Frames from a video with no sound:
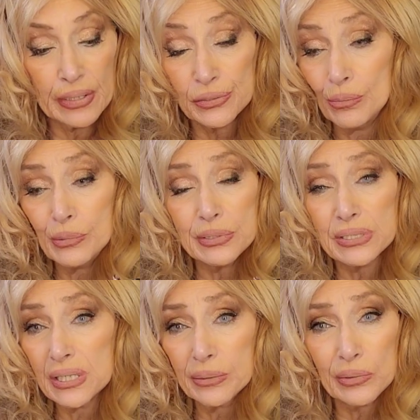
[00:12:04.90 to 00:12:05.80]
Almost the
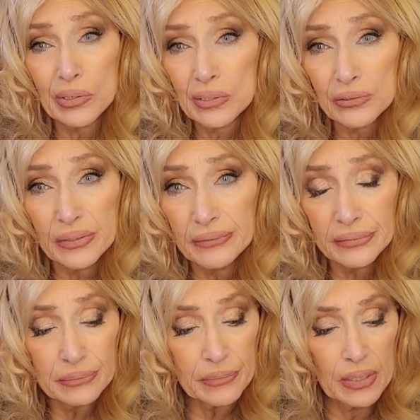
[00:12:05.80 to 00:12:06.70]
same color,
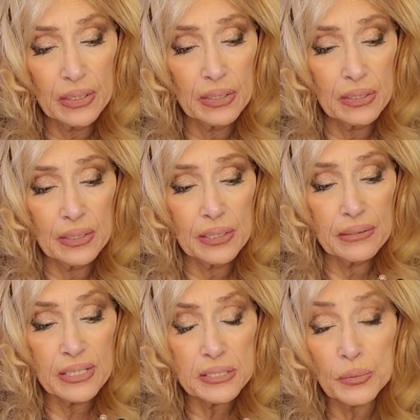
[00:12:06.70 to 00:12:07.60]
even.
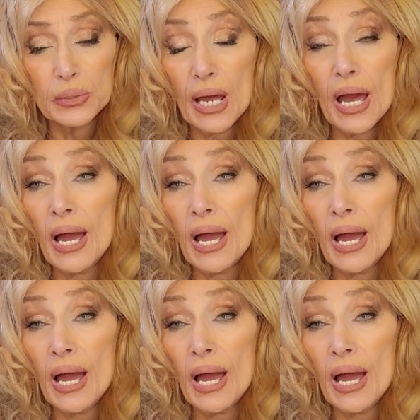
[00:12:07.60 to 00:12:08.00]
This one,